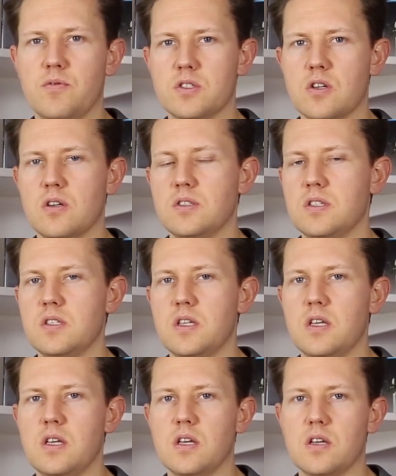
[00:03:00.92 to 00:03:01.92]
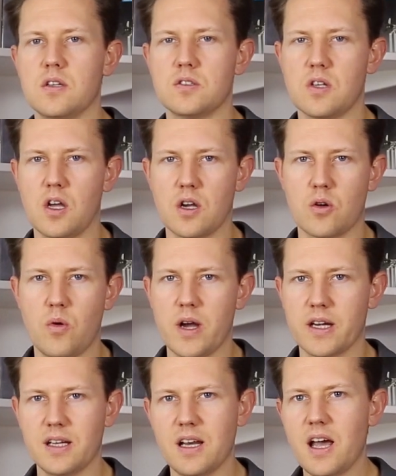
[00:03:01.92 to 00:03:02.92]
the viscosity is
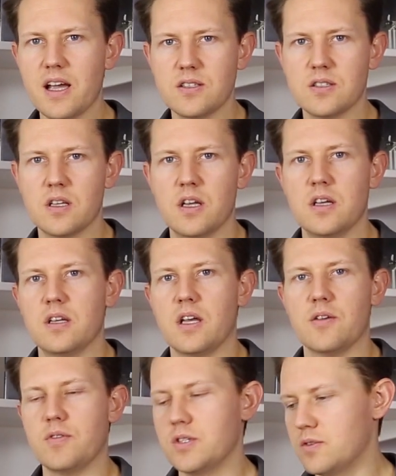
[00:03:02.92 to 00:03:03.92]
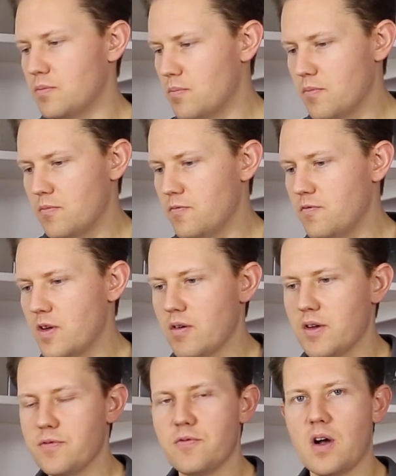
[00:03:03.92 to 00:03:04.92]
quite light, if it's
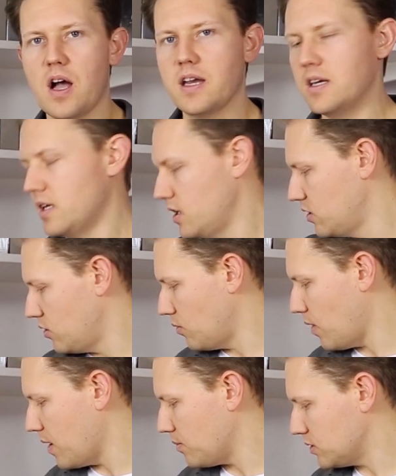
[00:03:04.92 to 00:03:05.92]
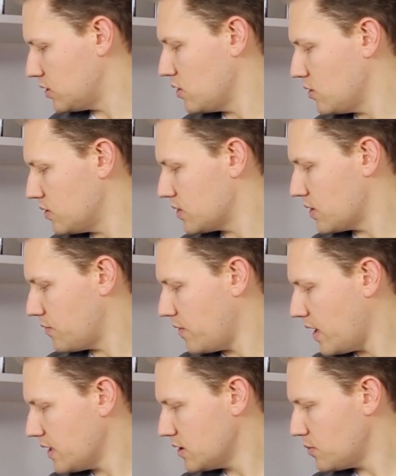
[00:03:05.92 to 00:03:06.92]
very fine, you're able to use the
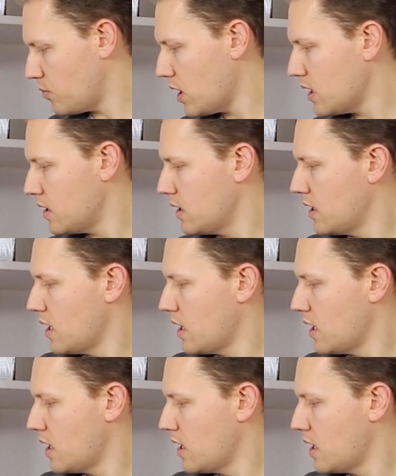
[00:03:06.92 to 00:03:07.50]
fine spray.